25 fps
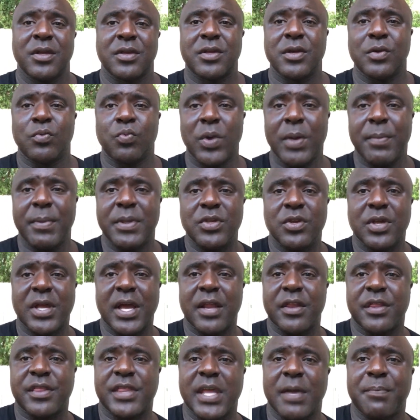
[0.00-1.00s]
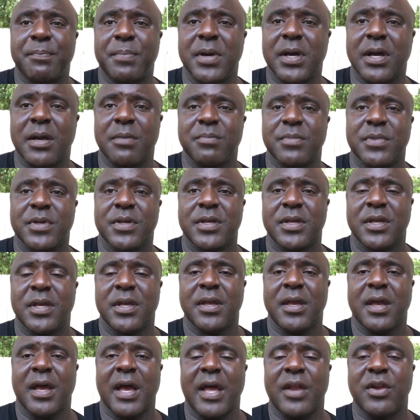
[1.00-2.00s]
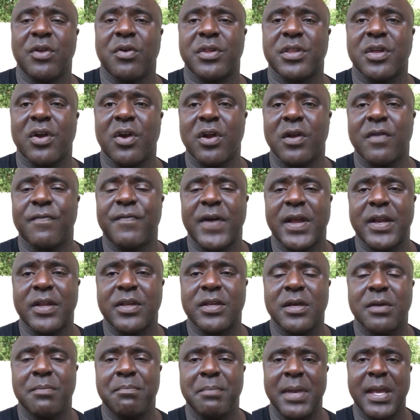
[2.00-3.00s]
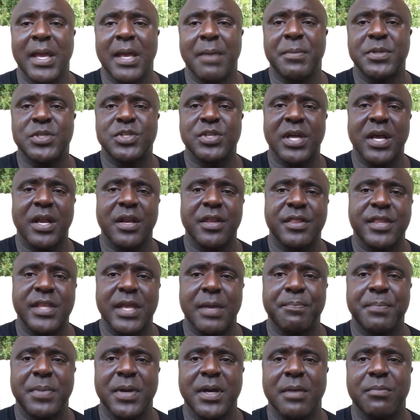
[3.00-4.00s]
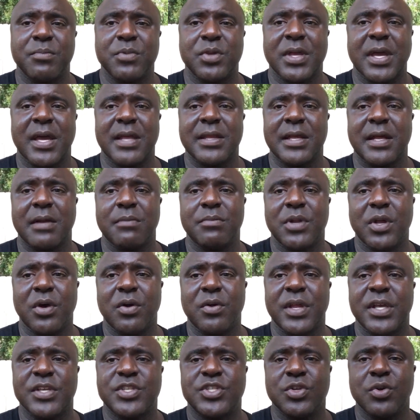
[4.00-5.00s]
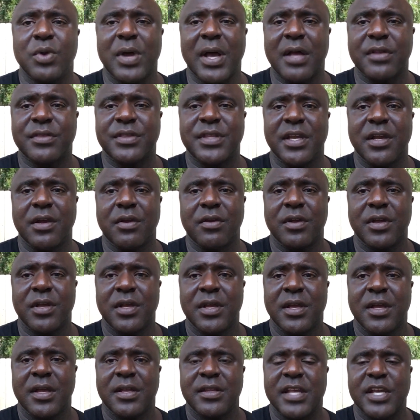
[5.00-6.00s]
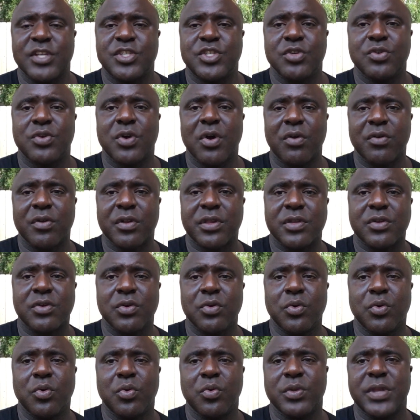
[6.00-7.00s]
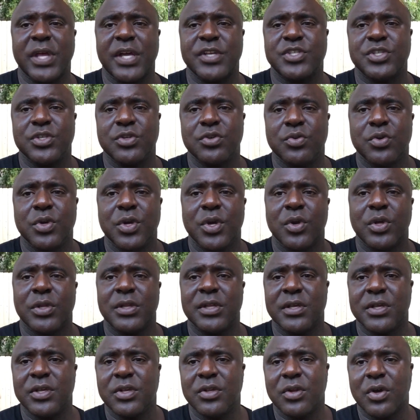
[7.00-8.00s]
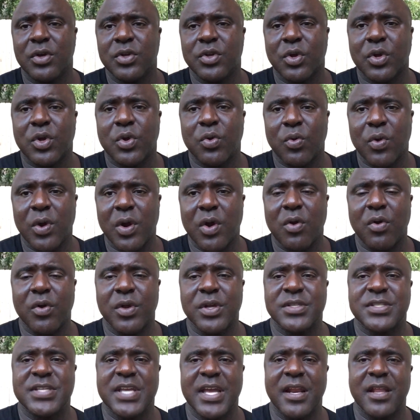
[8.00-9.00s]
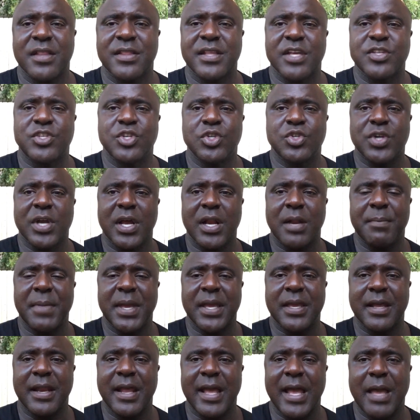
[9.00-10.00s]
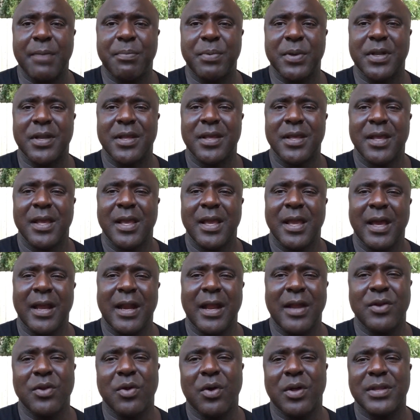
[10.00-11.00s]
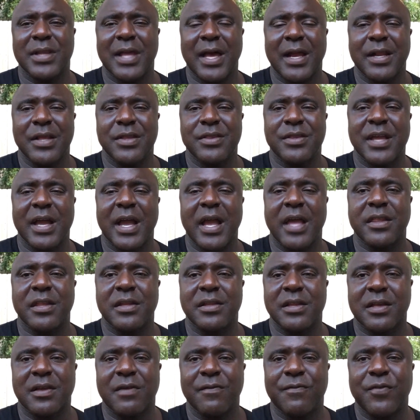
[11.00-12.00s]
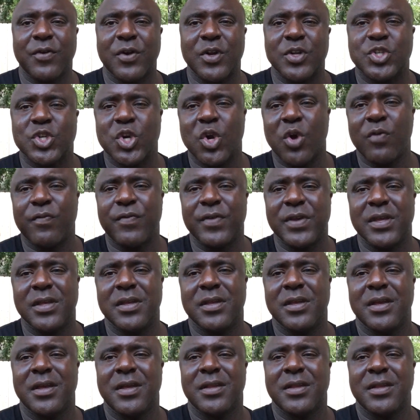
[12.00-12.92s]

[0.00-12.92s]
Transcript: Good women, you got to step up. I know it's hard to find a good man, but you got to step up. You got to let them know that you out there, that you going to school, that you know, you're career oriented, that you trying to make it happen. And I know a lot of these guys are looking for the trophy.